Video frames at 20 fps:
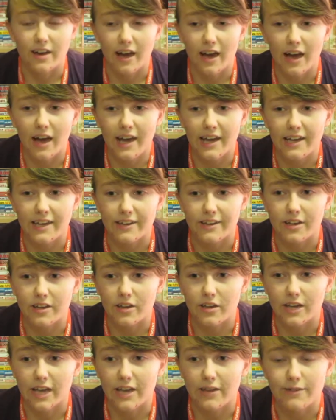I
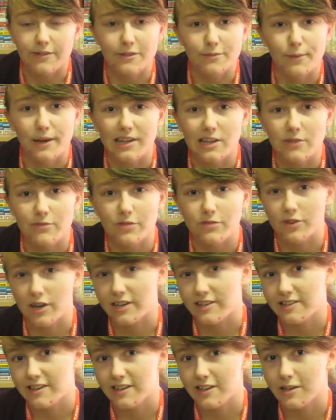gained my love of
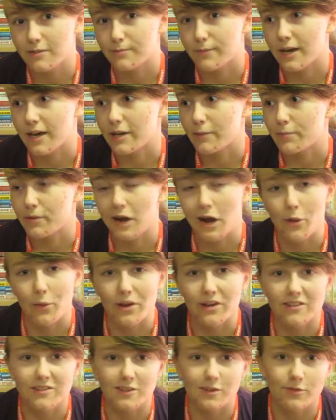writing and my
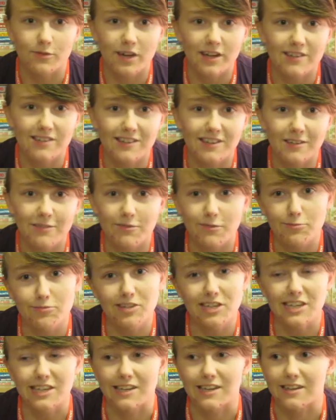prowess at writing from
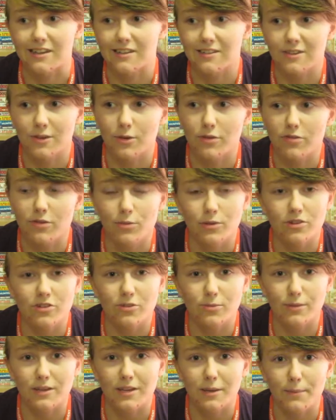reading. So if you want
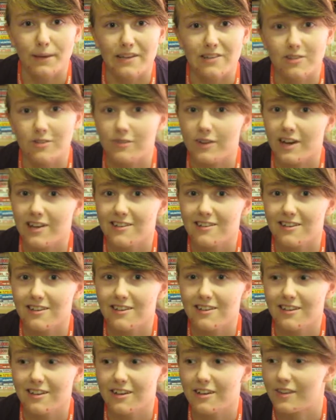to be a better
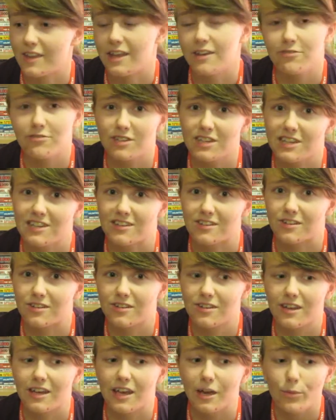writer, then read.
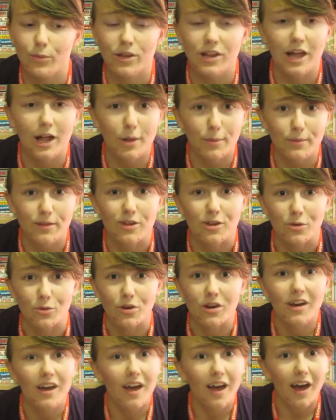It will help you
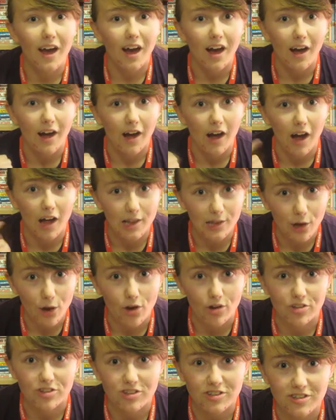a
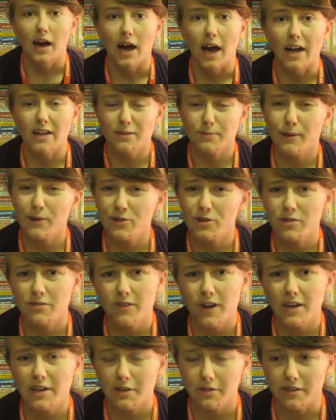lot. I suppose the
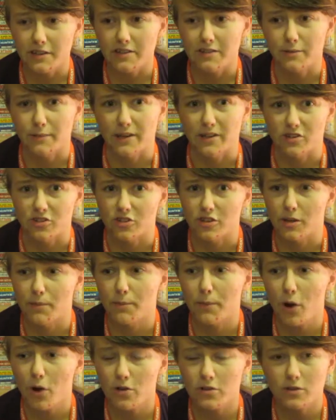final thing to mention, and
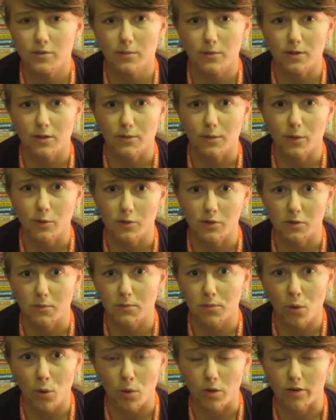possibly the most
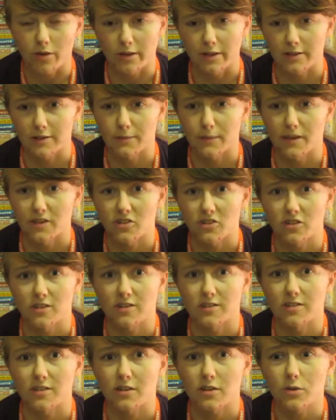important thing to mention,
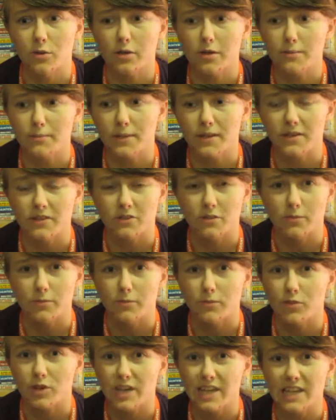is that you can meet
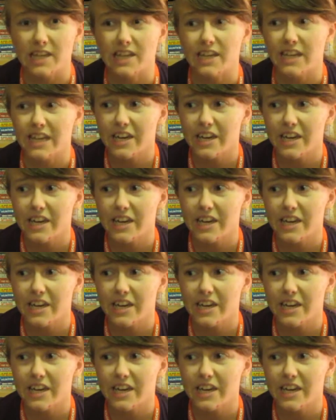some really,